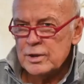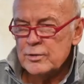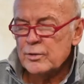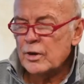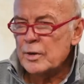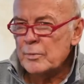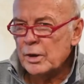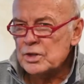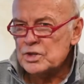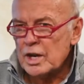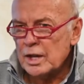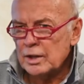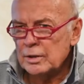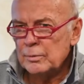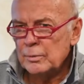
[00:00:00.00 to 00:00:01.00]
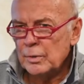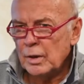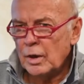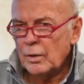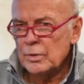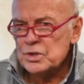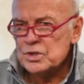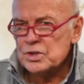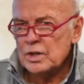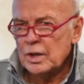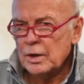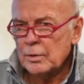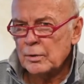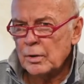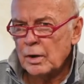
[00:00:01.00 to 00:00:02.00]
you very much, Alan.
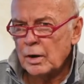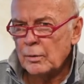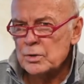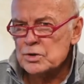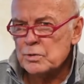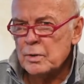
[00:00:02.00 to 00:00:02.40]
Always